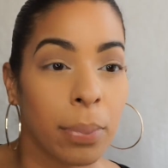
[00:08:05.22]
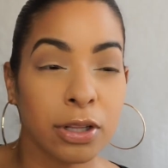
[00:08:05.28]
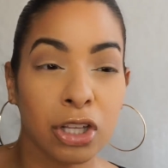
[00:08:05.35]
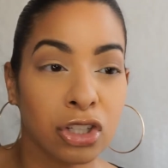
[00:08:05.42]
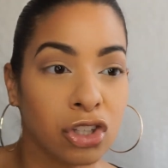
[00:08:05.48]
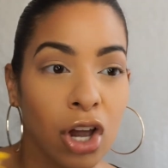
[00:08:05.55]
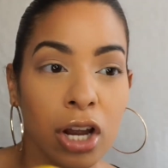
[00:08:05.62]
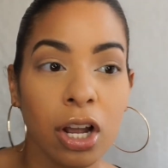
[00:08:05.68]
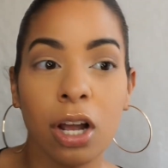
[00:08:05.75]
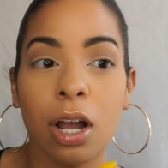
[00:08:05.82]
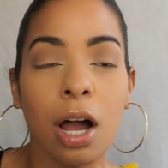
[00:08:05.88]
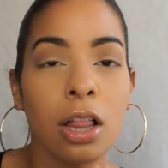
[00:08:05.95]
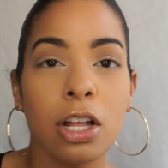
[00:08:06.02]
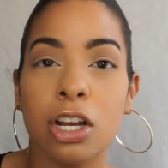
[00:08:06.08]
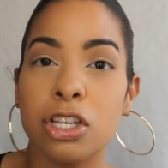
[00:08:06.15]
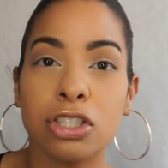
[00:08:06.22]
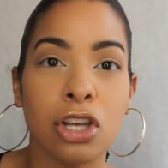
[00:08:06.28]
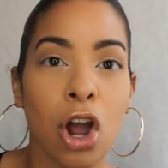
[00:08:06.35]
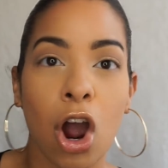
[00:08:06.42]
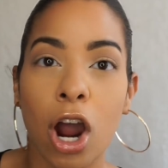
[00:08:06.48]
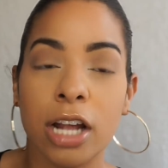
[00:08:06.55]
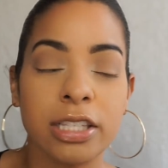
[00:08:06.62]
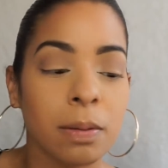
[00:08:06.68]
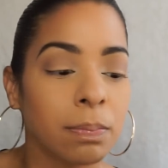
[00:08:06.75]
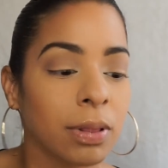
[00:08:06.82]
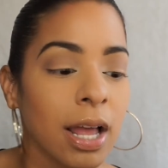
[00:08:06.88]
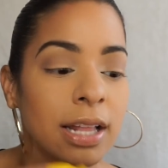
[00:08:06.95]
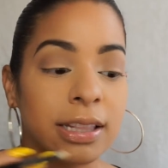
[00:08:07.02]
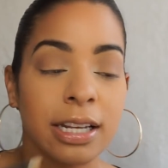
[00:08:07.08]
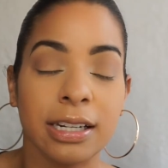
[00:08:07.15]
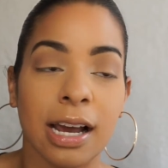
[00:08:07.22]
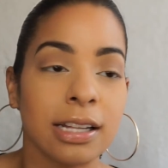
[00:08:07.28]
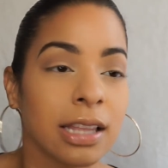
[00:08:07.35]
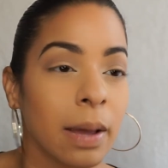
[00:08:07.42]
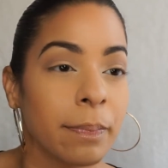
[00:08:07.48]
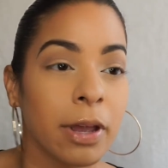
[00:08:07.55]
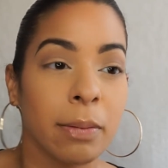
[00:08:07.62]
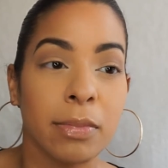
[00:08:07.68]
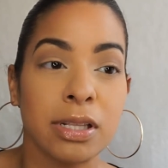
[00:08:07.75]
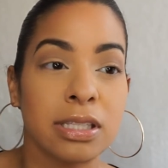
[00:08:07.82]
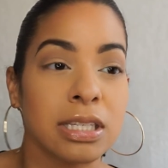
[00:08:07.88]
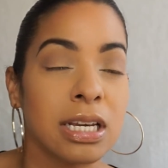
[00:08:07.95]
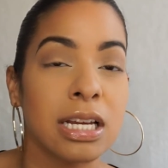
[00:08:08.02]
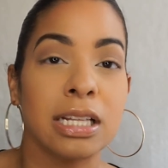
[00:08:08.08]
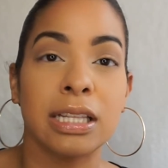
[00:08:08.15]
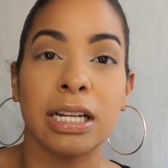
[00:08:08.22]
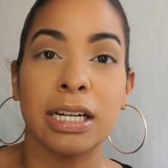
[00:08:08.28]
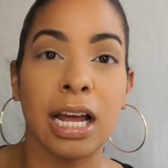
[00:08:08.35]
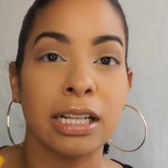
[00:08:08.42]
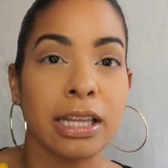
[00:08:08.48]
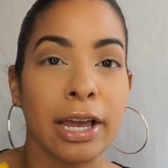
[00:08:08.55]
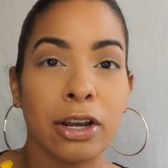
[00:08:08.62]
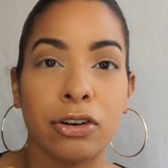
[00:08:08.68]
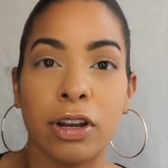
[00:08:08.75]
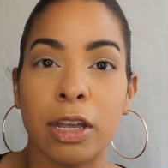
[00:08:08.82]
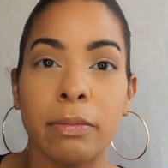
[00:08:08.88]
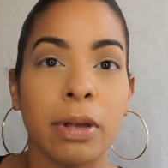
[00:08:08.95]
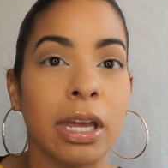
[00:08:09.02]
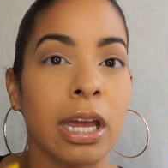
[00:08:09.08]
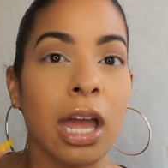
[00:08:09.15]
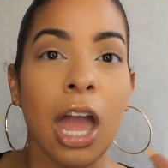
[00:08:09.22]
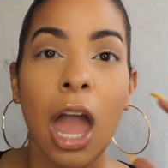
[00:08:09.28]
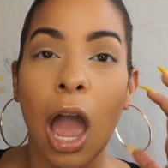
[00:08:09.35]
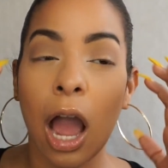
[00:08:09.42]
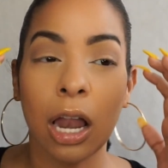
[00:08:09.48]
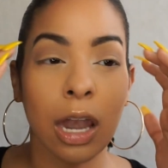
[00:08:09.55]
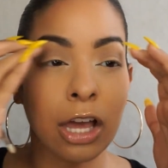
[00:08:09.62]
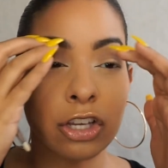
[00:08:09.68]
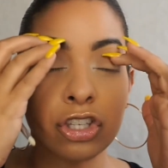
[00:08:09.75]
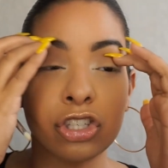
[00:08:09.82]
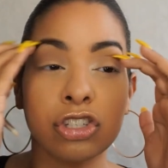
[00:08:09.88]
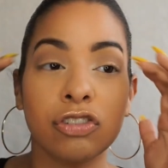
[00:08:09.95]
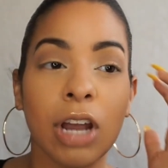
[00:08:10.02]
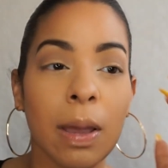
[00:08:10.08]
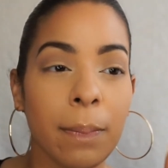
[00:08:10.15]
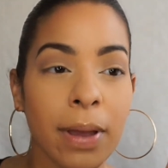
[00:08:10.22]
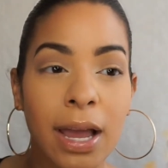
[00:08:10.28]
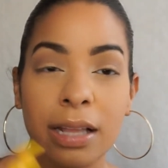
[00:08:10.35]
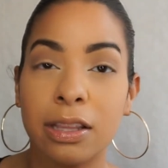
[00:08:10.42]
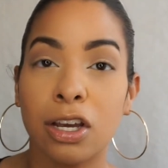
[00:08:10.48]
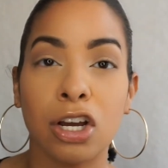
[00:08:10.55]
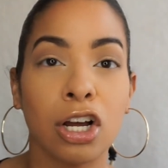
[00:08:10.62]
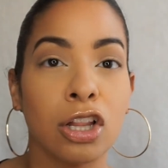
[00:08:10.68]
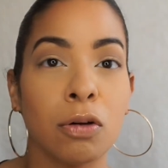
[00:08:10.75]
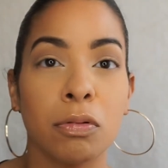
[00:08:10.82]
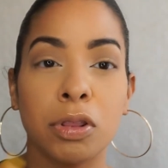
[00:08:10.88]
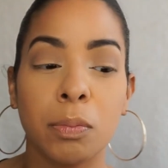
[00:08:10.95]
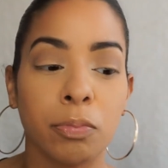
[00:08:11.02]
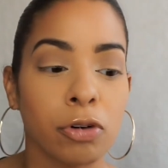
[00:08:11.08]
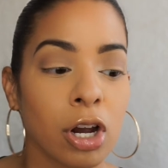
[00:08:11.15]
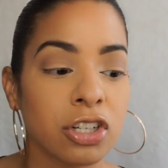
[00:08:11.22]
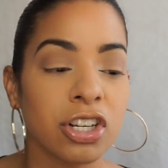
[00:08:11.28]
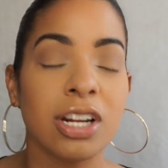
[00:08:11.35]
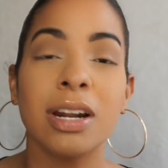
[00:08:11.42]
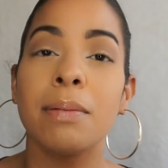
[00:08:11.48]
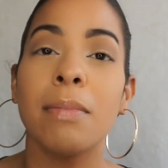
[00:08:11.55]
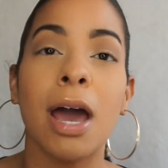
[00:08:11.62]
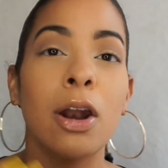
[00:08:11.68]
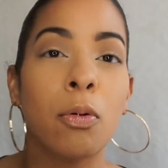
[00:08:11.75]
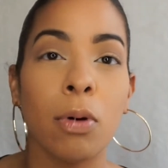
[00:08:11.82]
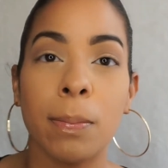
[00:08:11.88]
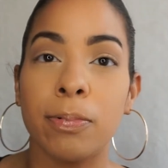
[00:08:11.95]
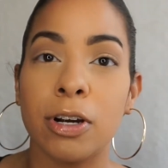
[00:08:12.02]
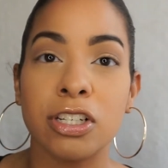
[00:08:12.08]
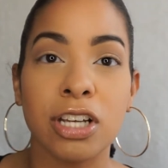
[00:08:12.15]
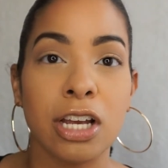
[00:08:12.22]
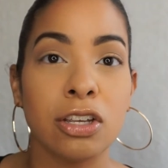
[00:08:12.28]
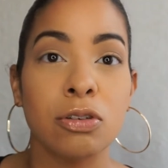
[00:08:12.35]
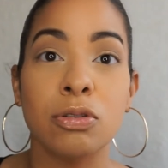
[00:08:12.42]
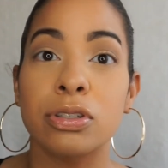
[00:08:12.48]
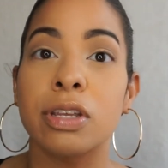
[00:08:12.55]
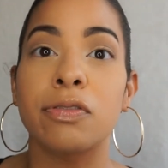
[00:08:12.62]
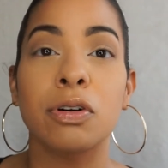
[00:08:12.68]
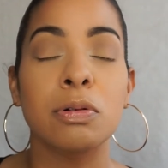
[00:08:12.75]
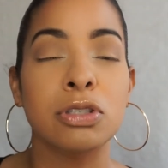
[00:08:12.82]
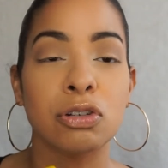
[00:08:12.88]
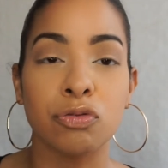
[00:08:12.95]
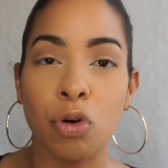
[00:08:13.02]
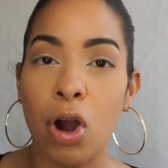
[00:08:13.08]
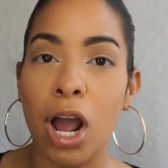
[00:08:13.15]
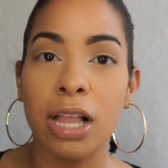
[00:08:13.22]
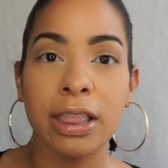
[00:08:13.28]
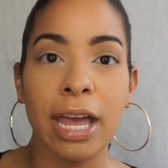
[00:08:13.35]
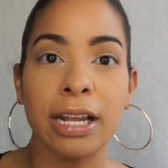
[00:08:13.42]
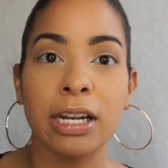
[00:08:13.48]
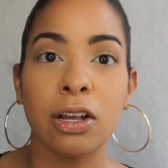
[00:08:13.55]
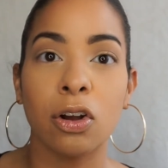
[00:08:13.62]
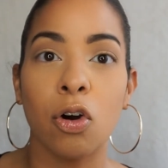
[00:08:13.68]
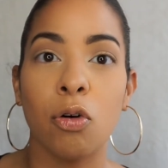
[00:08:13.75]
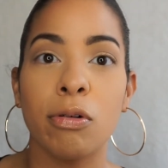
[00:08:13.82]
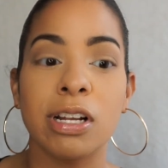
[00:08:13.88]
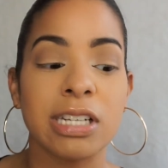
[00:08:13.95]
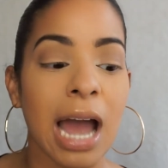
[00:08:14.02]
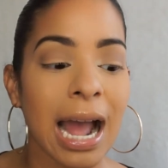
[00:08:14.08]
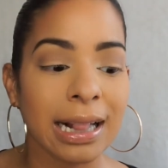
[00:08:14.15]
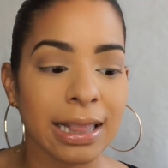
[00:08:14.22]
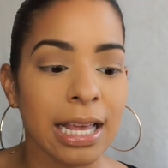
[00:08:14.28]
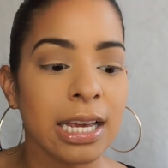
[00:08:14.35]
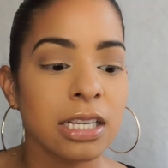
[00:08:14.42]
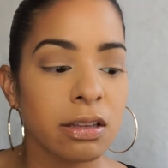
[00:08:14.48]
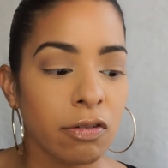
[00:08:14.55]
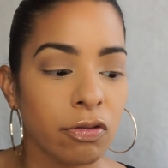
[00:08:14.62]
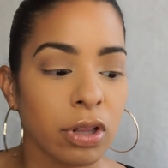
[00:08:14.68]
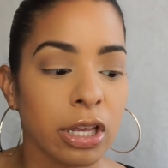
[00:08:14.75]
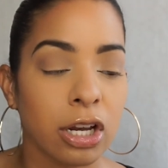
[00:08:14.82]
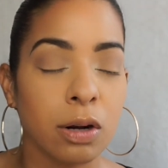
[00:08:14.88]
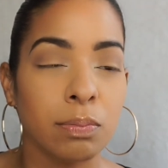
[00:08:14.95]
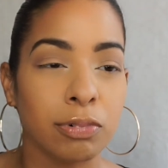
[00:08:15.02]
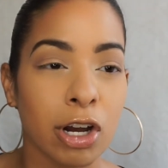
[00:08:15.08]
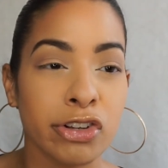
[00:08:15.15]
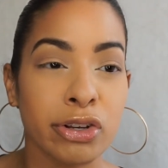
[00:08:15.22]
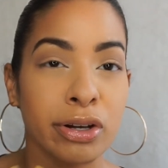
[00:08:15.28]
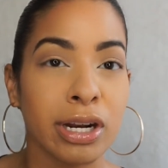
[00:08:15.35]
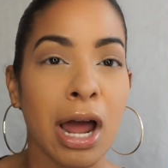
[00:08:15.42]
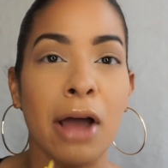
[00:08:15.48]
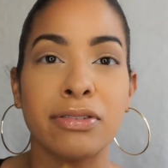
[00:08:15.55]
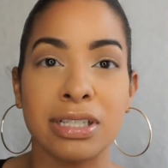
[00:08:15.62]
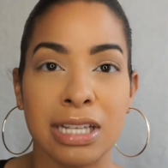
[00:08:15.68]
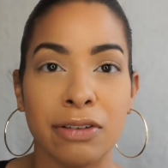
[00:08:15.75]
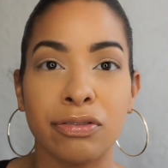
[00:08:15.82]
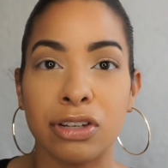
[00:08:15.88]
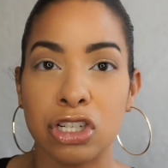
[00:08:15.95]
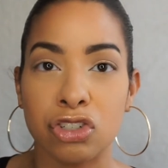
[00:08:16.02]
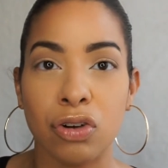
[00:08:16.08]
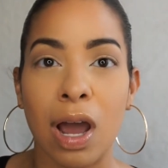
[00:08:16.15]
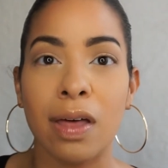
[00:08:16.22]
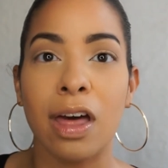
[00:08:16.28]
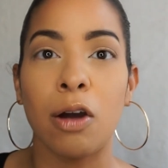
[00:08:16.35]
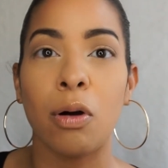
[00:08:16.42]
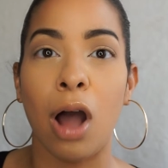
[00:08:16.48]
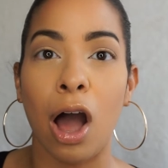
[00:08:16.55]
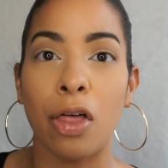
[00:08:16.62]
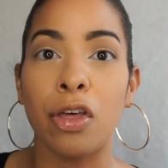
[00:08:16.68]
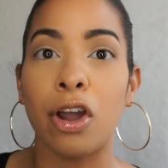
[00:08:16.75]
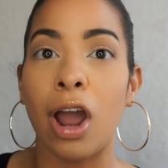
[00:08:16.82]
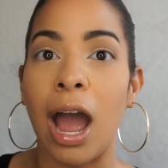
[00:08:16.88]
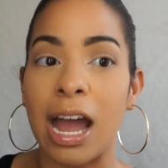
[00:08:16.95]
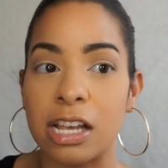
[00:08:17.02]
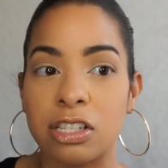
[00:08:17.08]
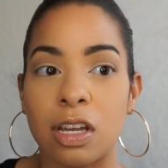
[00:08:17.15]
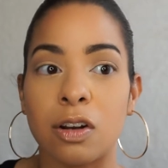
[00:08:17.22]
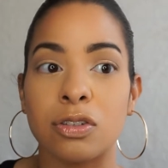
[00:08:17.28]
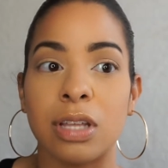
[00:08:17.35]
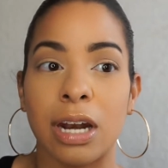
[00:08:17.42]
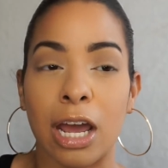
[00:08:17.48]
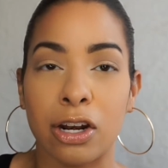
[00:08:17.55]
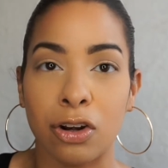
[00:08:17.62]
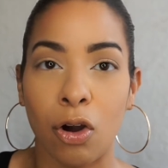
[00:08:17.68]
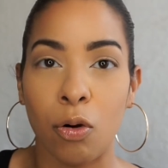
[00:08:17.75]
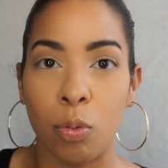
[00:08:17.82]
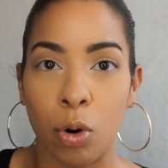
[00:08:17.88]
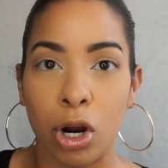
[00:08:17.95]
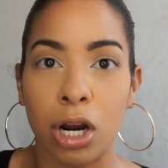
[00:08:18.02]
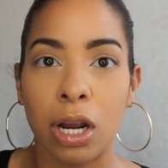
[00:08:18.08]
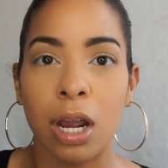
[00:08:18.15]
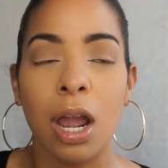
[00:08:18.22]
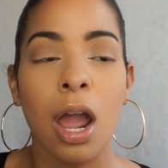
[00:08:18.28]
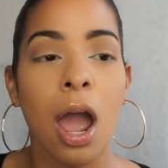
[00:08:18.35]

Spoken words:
But the darker colors, they're hard to blend. They're not that pigmented. They're not that creamy. Like scraping at the color with the brush, it didn't matter what brush I used. If it was the Royal Langnickel, which I think is a really good brush, I'm gonna have to definitely try that with other eyeshadows that I know work,